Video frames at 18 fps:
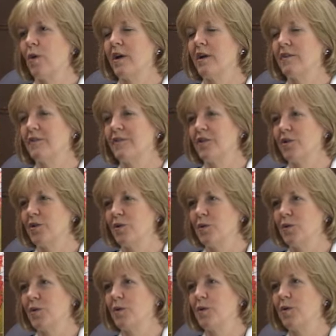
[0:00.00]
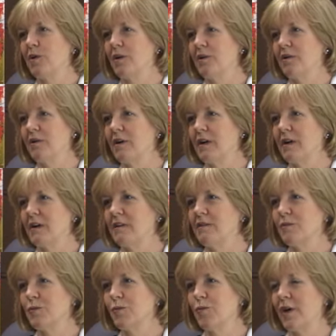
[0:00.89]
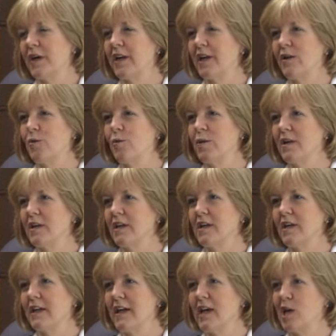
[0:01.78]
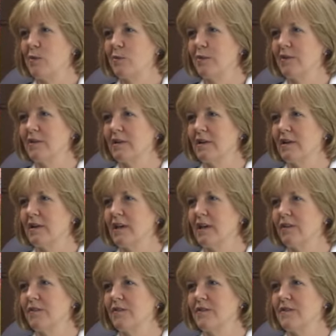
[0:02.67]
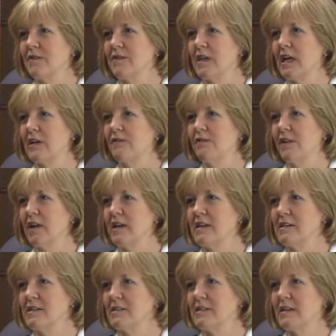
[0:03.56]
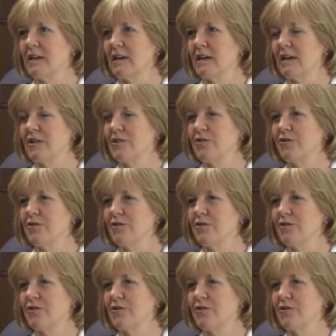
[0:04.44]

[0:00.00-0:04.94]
Quite a few who are ready, willing, and able to give advice and